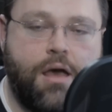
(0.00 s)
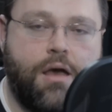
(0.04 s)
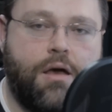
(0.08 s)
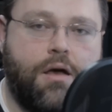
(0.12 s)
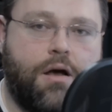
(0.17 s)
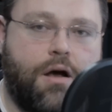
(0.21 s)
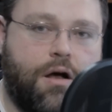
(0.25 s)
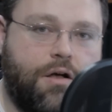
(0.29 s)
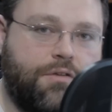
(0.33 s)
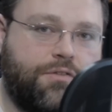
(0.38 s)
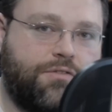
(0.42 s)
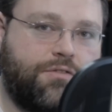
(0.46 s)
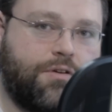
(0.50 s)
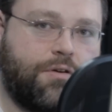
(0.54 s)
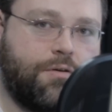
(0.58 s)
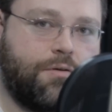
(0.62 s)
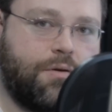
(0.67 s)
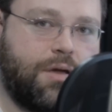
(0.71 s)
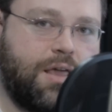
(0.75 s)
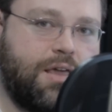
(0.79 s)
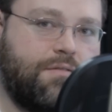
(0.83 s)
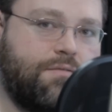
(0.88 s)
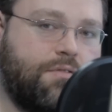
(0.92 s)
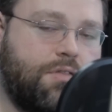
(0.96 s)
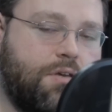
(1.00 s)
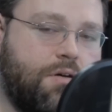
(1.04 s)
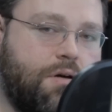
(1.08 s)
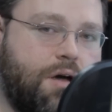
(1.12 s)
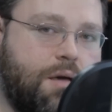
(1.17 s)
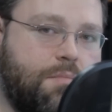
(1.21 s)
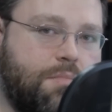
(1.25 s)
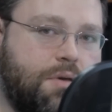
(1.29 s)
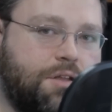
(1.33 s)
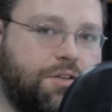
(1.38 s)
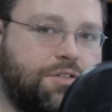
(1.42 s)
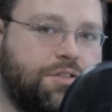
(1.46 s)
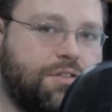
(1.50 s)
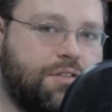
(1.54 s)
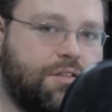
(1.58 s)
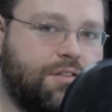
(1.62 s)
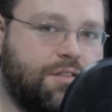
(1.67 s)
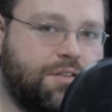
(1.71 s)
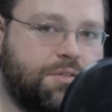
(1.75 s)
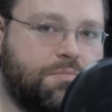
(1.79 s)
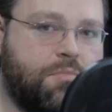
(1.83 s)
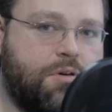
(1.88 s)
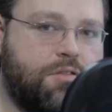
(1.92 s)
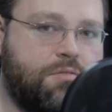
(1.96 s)
Also, even though I mentioned that
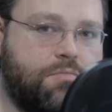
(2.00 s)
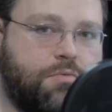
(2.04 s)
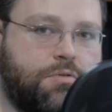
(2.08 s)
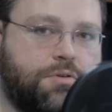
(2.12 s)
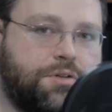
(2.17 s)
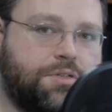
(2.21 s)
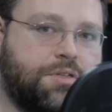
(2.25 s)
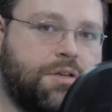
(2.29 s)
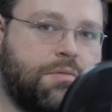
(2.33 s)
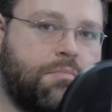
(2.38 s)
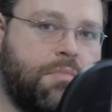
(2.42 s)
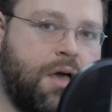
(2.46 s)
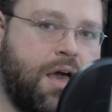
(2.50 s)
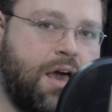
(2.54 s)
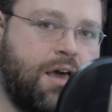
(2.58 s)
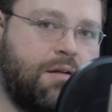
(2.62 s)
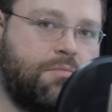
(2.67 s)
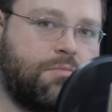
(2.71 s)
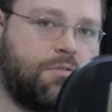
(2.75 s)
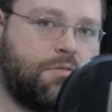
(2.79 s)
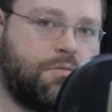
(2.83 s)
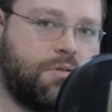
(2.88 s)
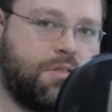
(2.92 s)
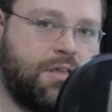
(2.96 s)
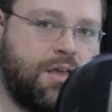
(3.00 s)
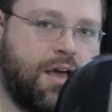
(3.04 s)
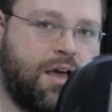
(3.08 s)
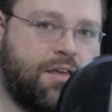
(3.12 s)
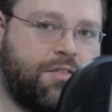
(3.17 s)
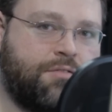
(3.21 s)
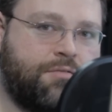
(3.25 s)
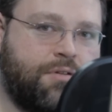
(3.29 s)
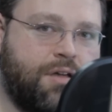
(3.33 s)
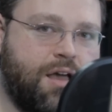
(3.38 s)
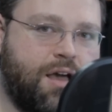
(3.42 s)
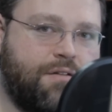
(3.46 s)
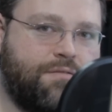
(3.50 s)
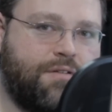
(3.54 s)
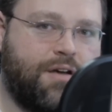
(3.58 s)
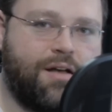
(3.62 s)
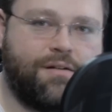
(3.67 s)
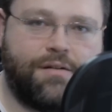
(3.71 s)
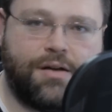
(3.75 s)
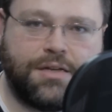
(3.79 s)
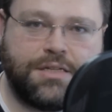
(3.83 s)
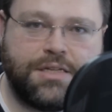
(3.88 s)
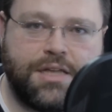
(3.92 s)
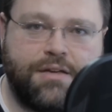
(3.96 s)
this motherboard is compatible with the i3, i5,
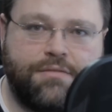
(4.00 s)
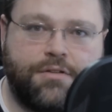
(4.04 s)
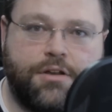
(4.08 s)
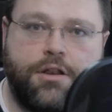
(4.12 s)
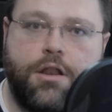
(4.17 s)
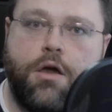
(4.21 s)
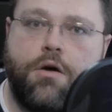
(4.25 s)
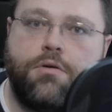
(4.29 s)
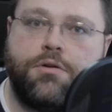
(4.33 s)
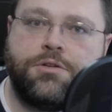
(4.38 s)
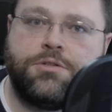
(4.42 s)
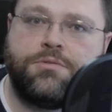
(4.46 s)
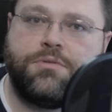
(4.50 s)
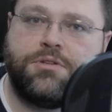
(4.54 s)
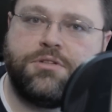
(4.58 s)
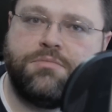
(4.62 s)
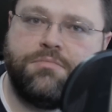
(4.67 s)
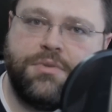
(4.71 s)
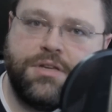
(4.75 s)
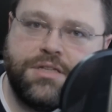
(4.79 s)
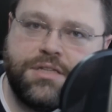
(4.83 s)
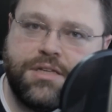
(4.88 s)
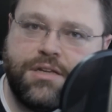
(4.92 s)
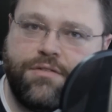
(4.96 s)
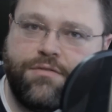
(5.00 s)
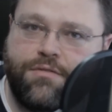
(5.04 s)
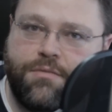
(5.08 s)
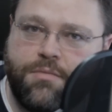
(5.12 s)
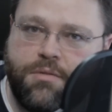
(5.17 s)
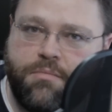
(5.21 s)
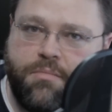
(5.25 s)
i7, notice what's missing from the